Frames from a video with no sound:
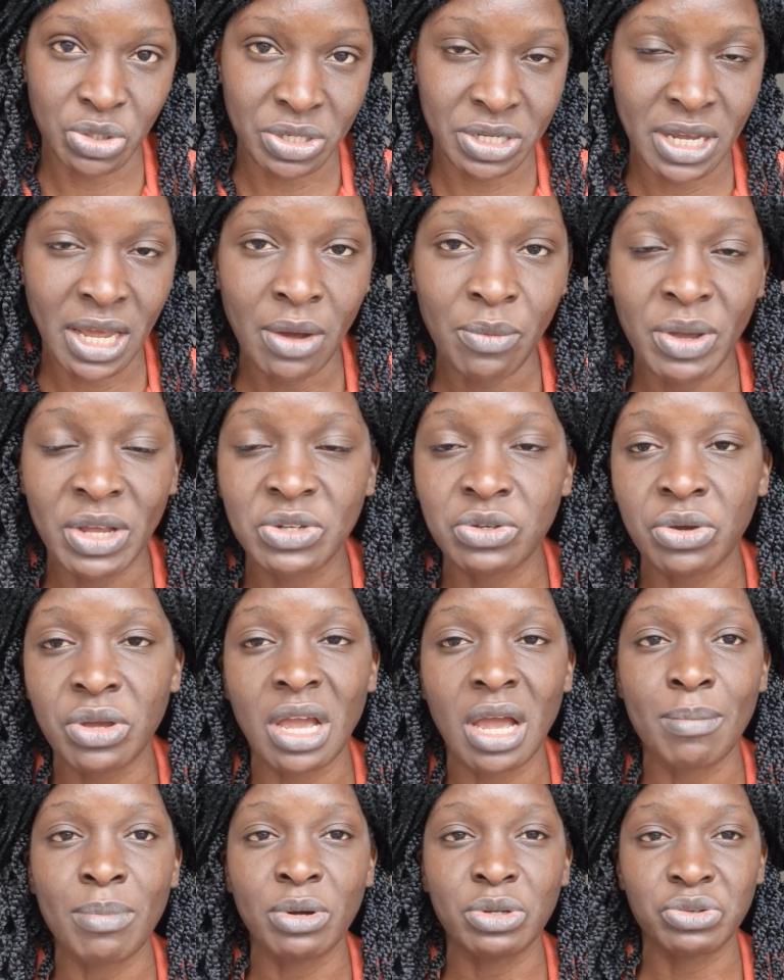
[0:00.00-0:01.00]
Yeah, we are talking
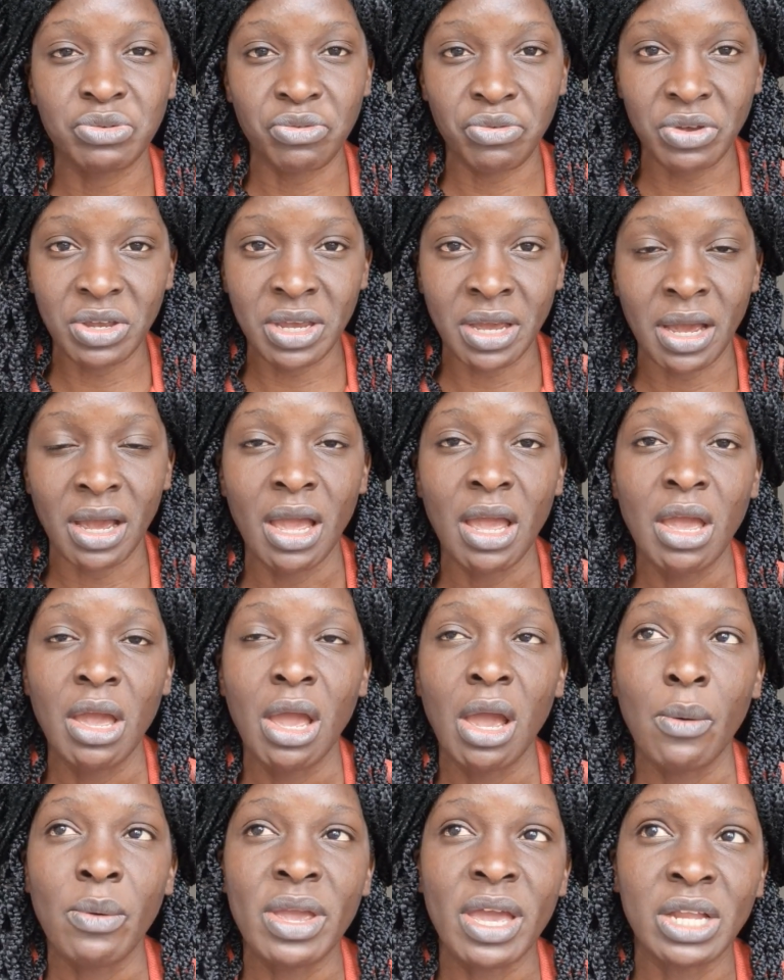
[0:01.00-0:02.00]
about fear,
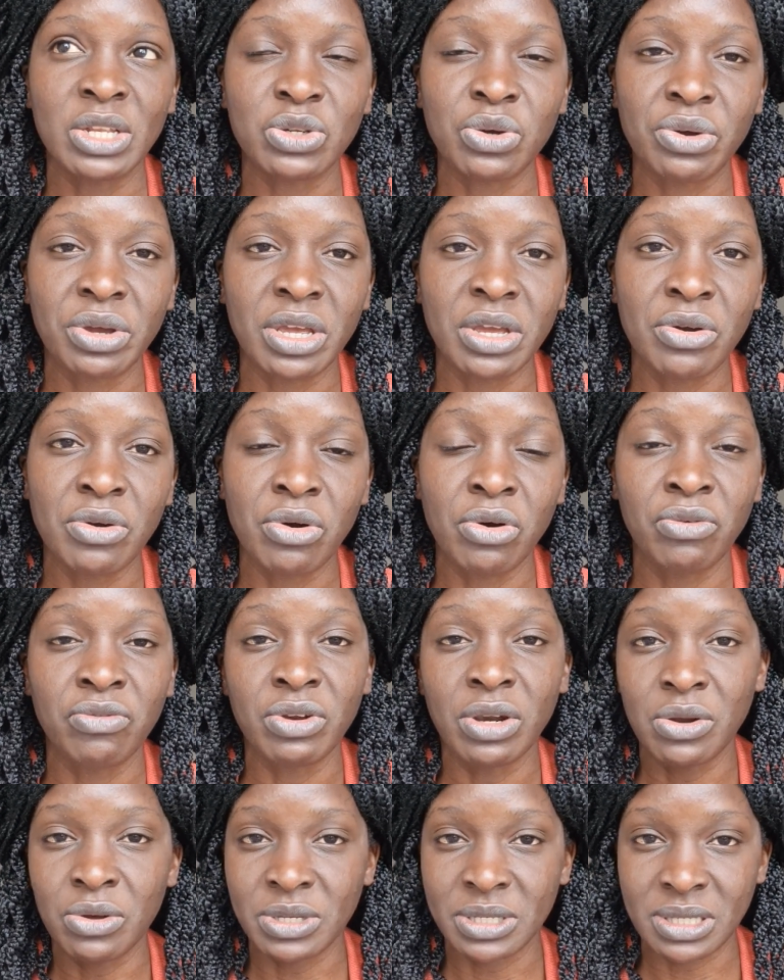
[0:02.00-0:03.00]
we are talking of
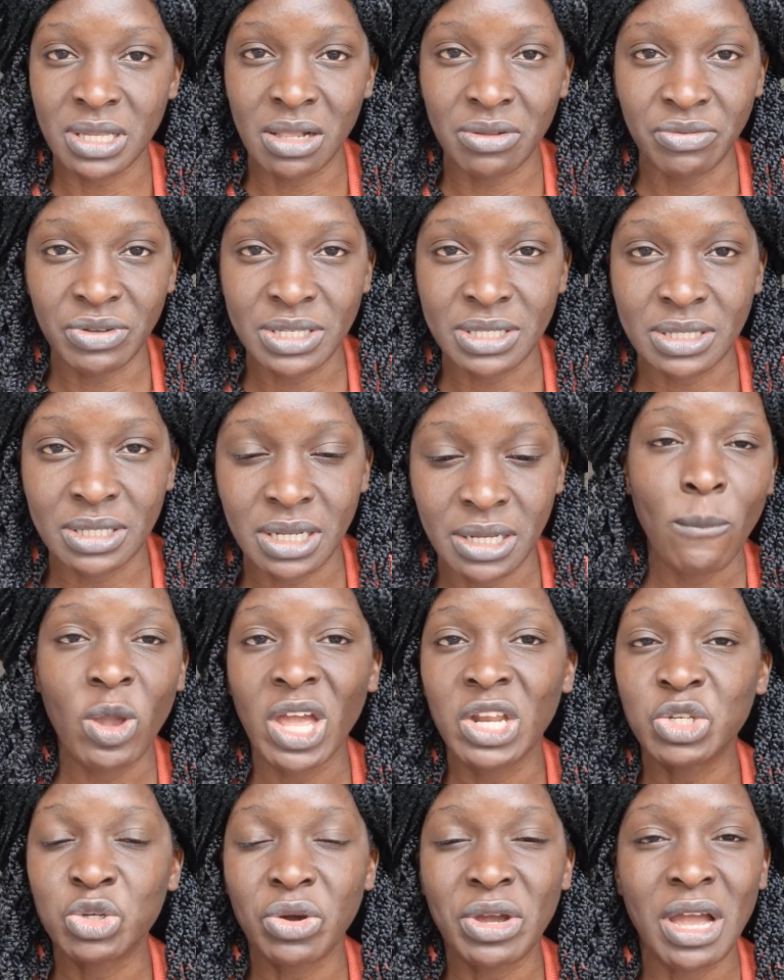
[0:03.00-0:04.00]
low self-esteem, we
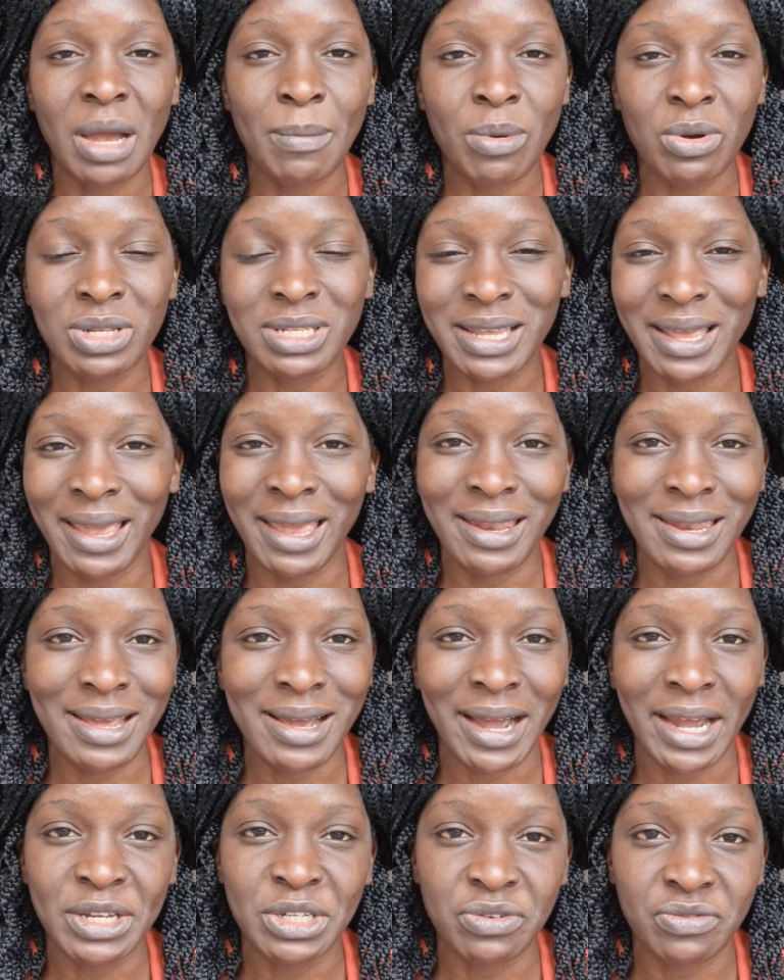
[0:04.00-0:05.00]
are talking about any
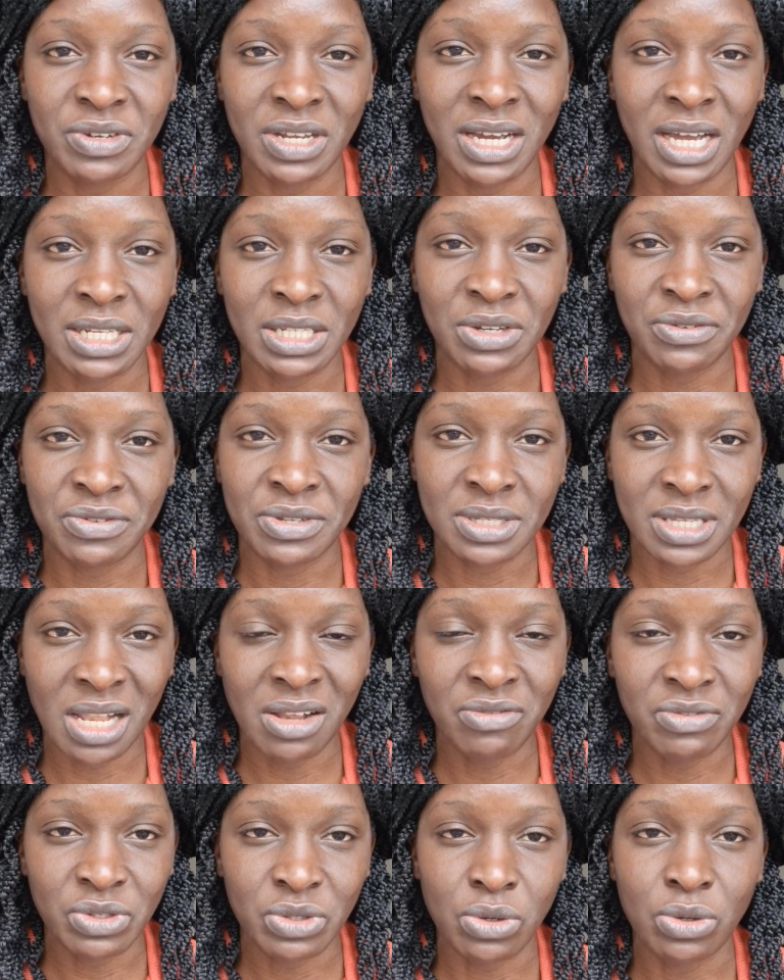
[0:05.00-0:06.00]
kind of negative
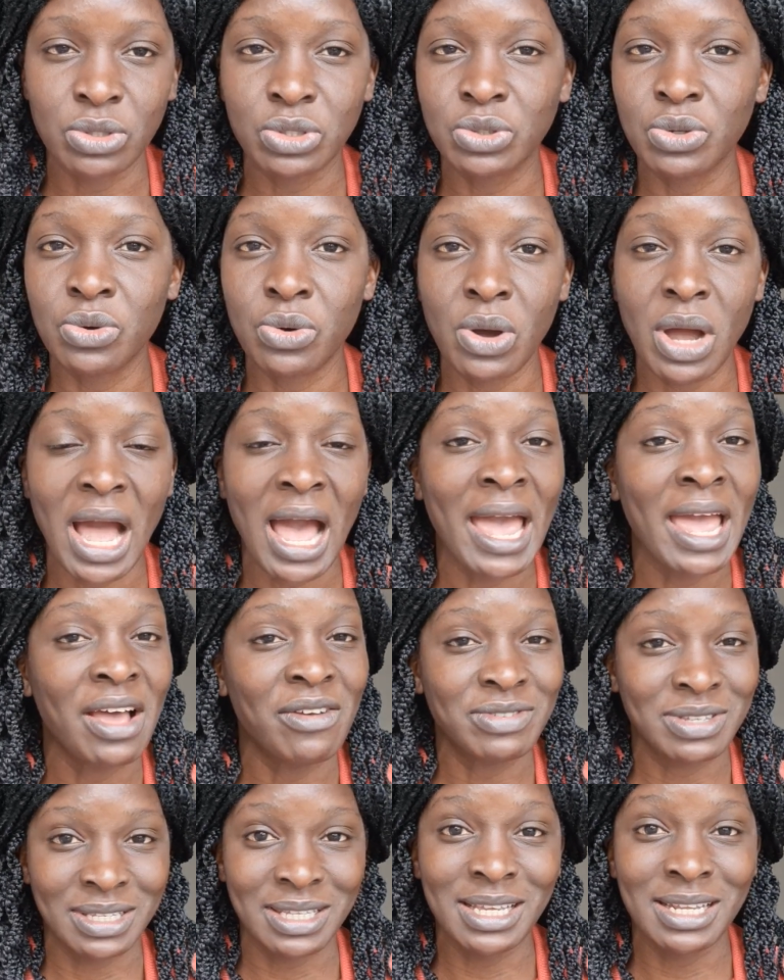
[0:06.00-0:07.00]
self-talk. So I have
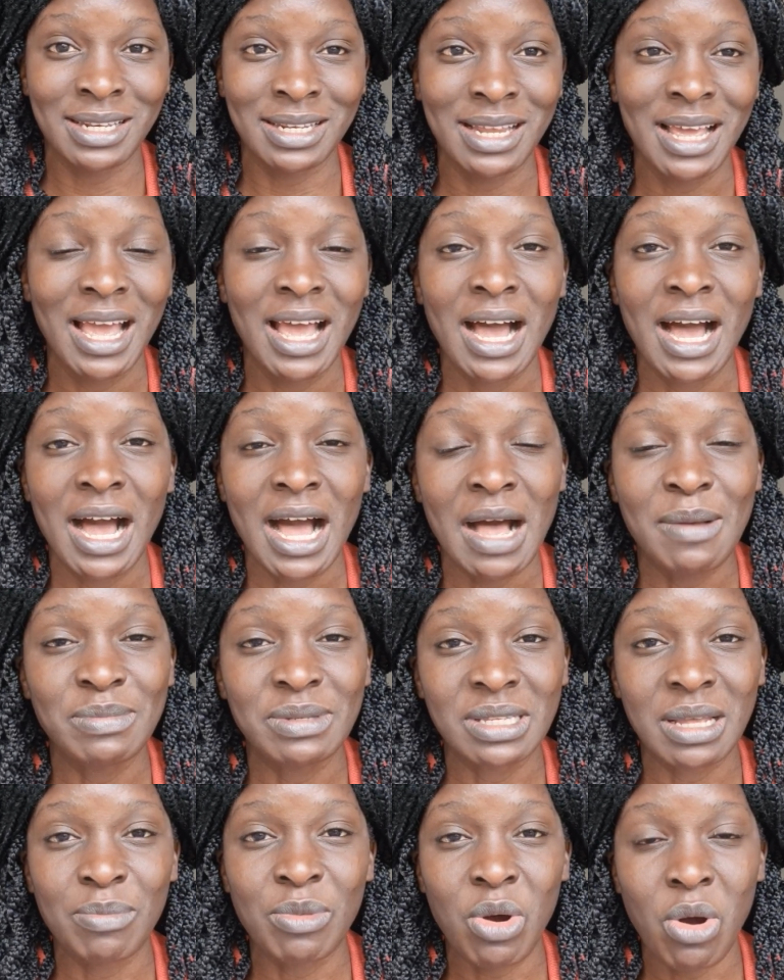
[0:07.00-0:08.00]
seen
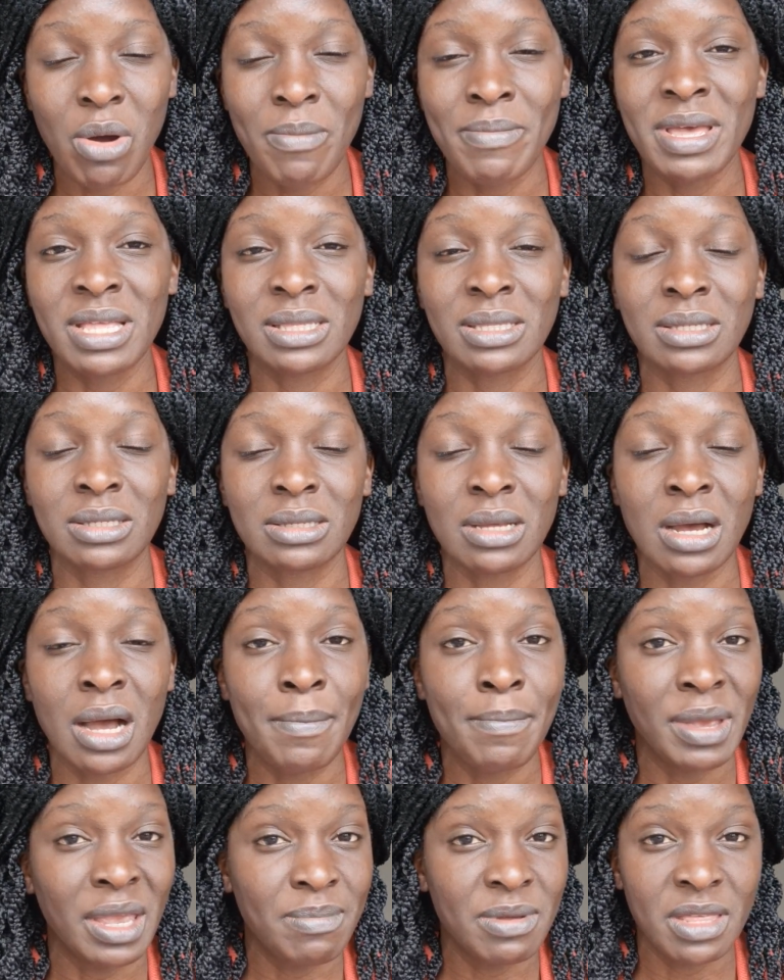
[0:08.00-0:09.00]
some comments,
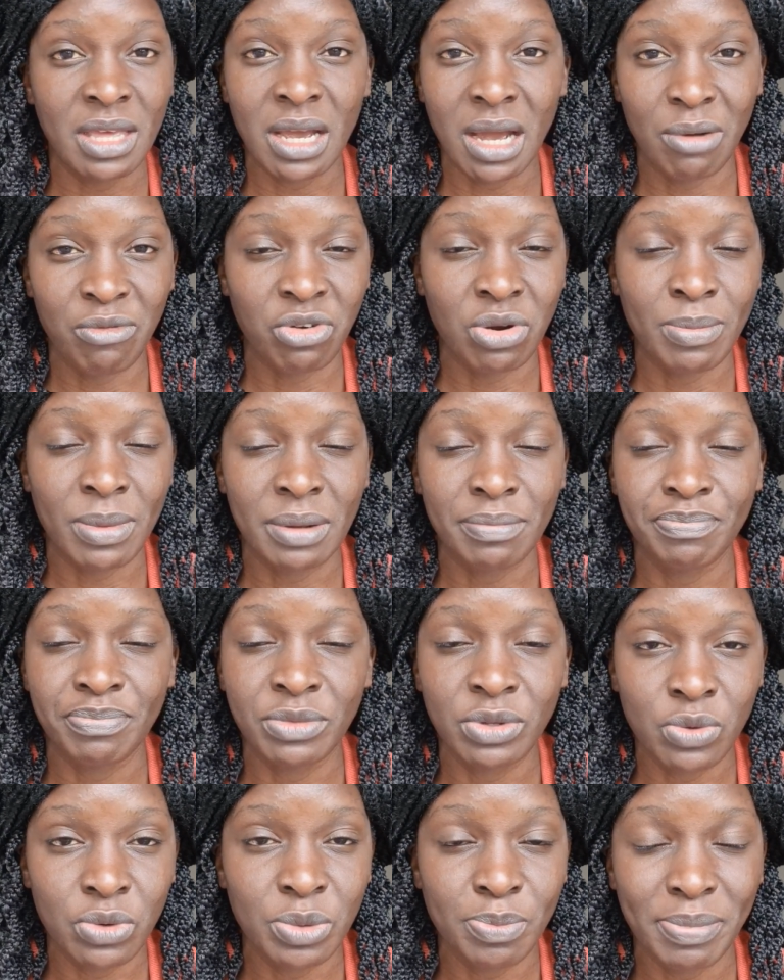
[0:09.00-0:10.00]
maybe they come from a
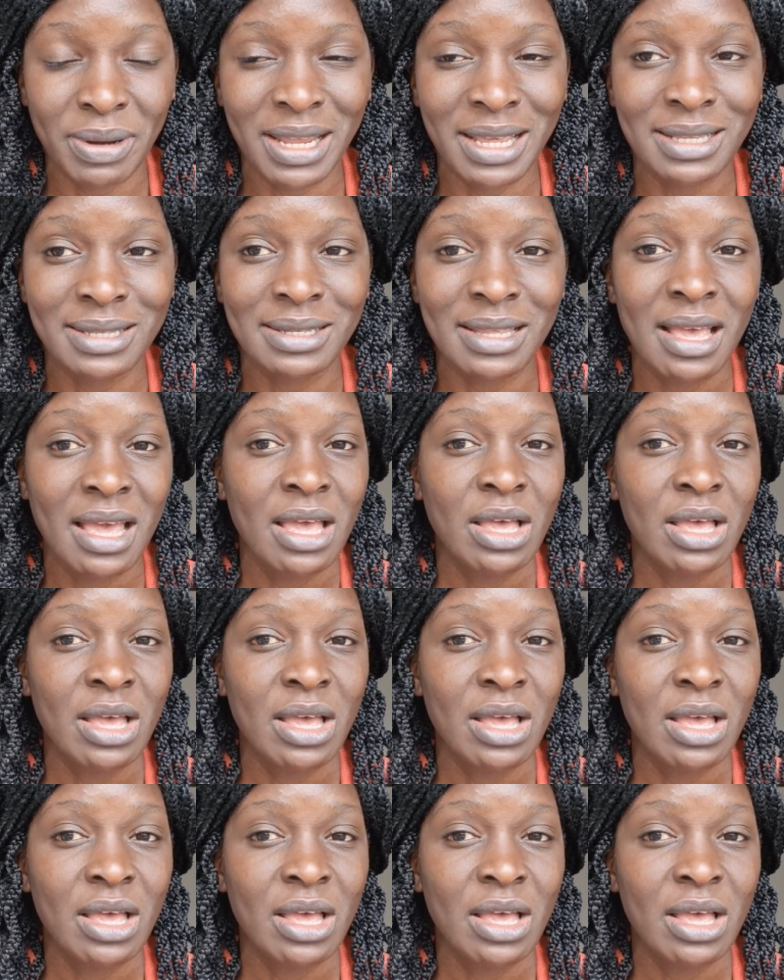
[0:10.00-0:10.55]
good place.